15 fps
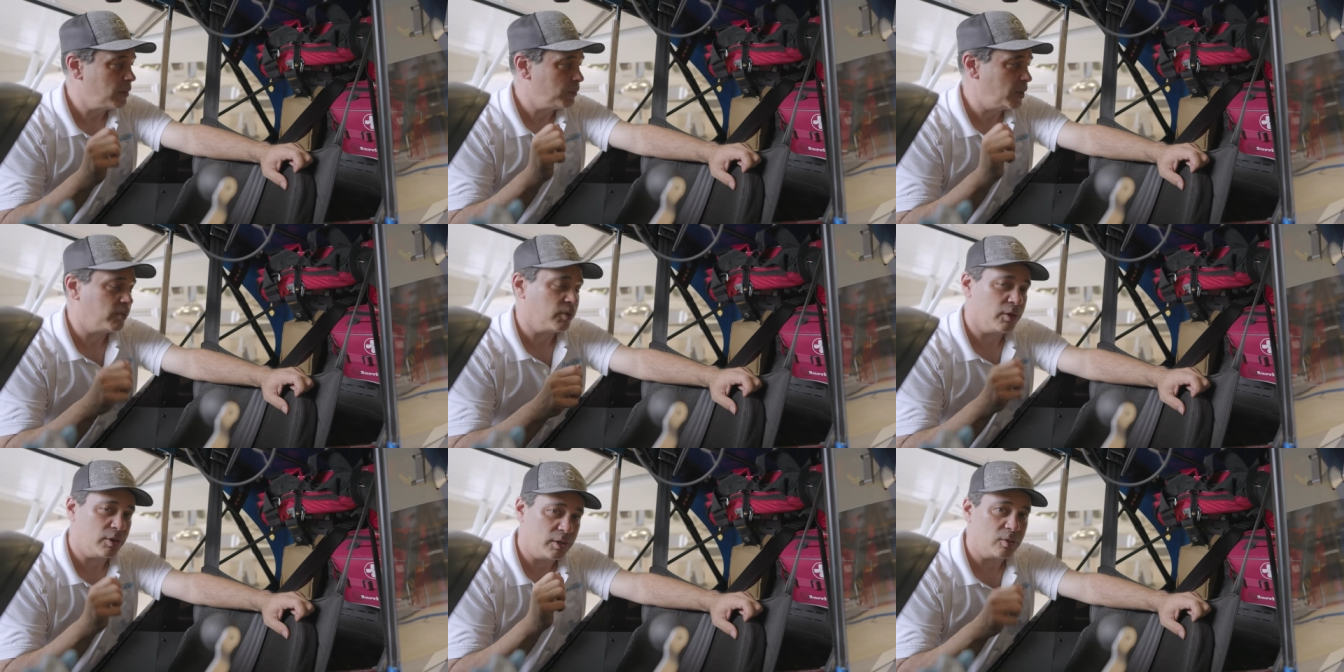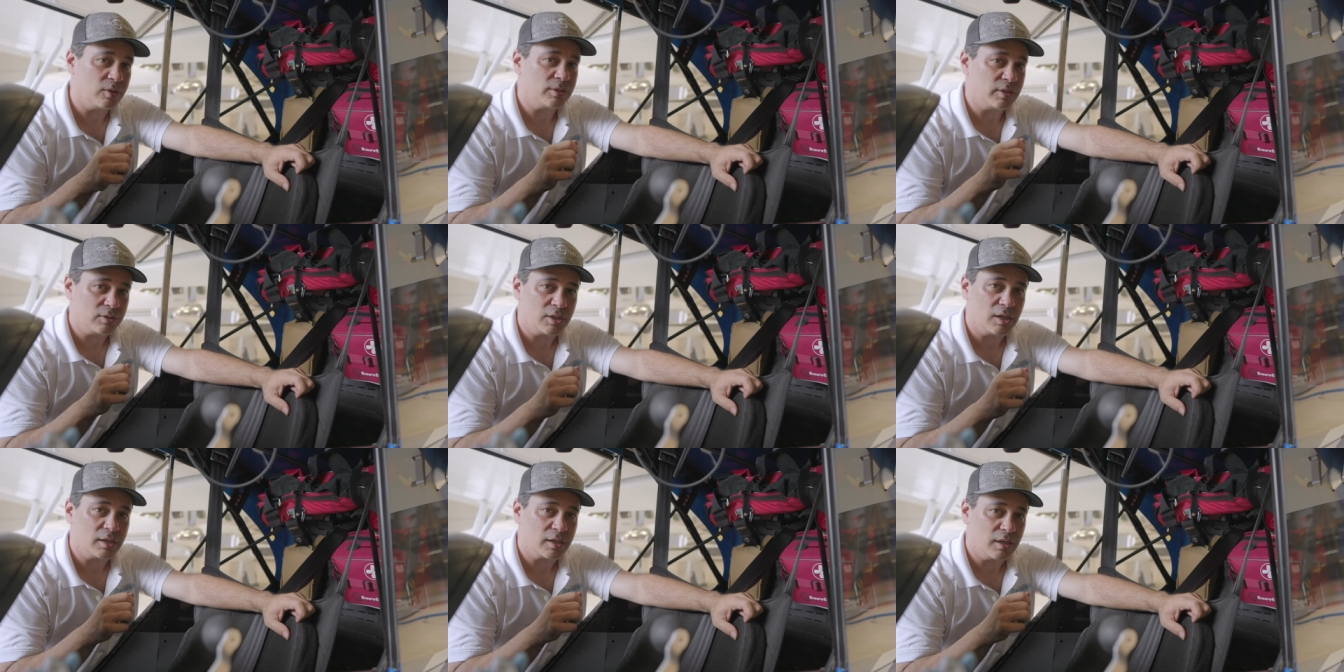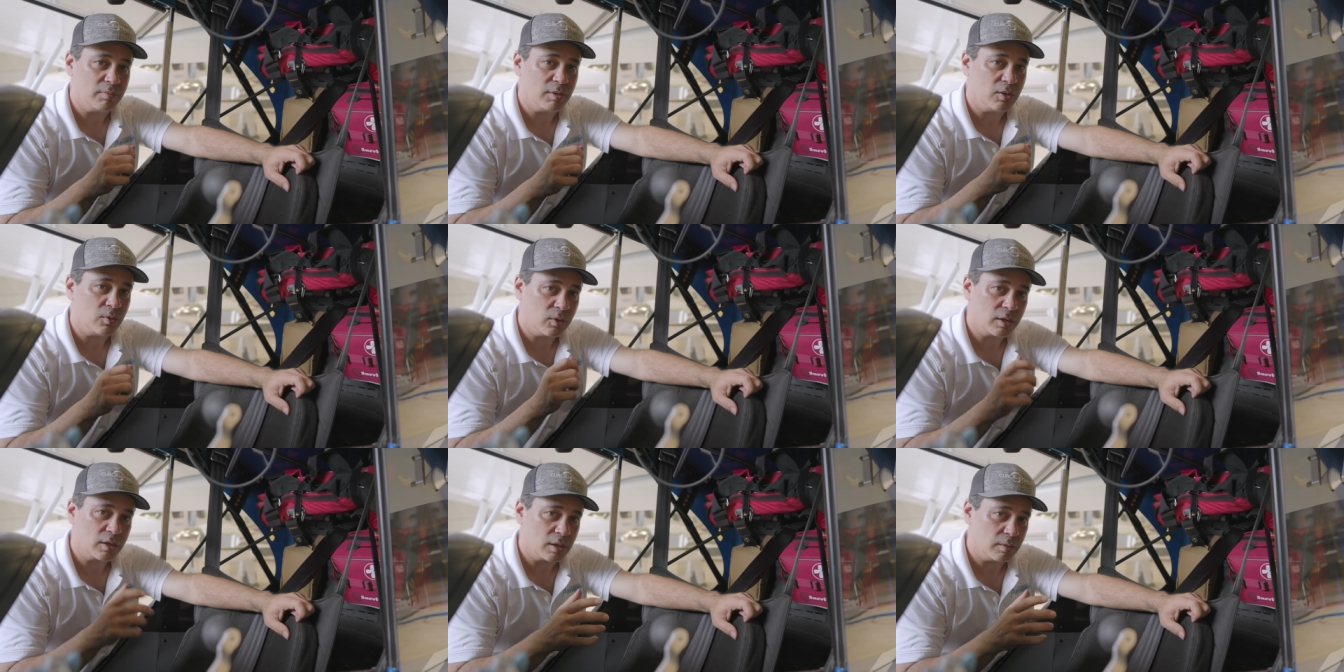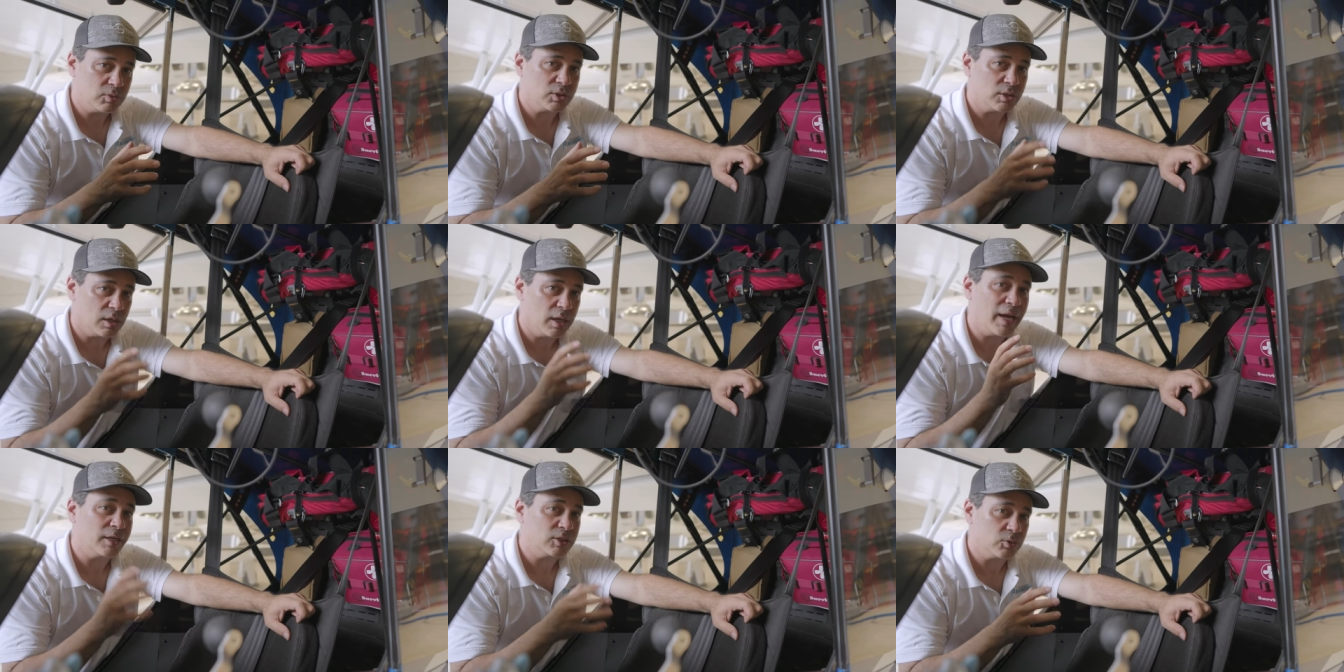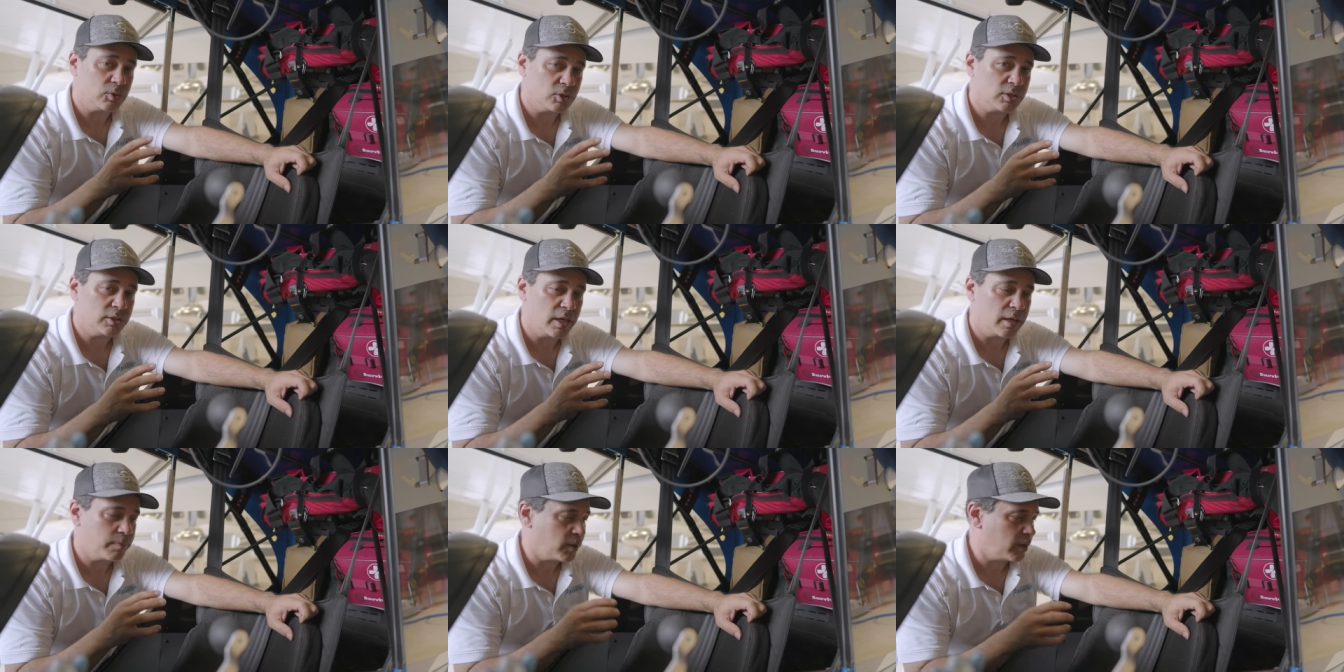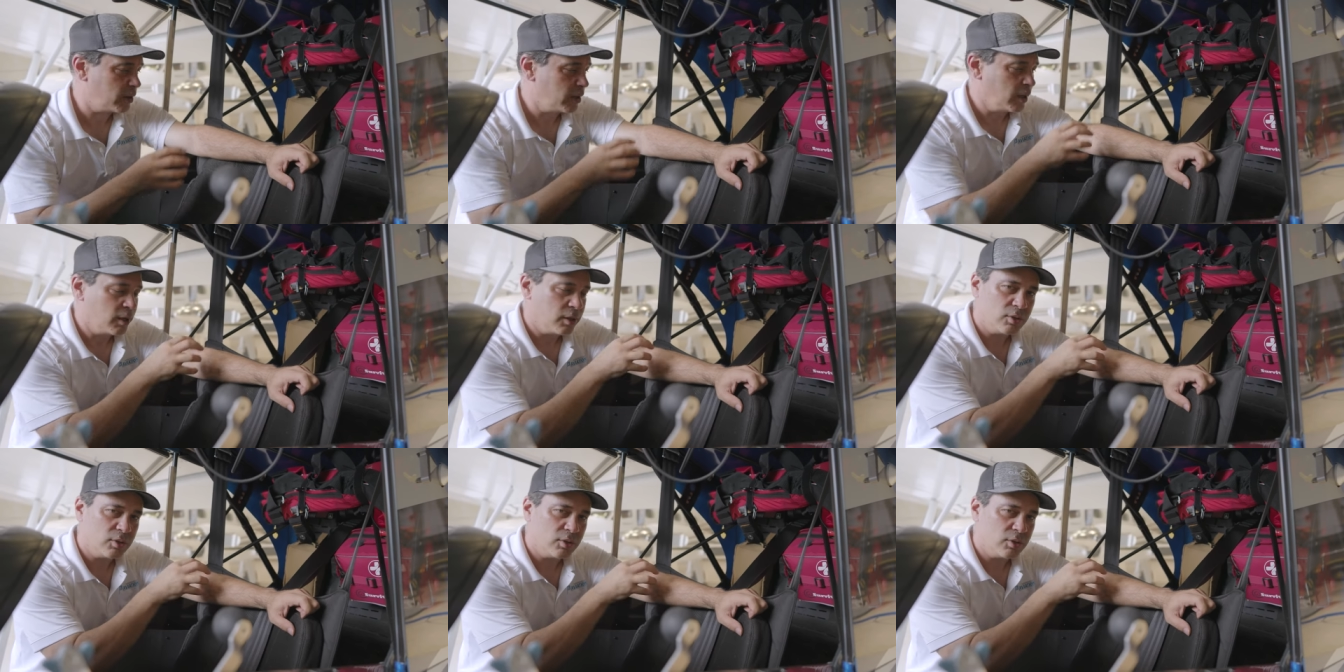people that know what they're talking about when it comes to actual snake bite.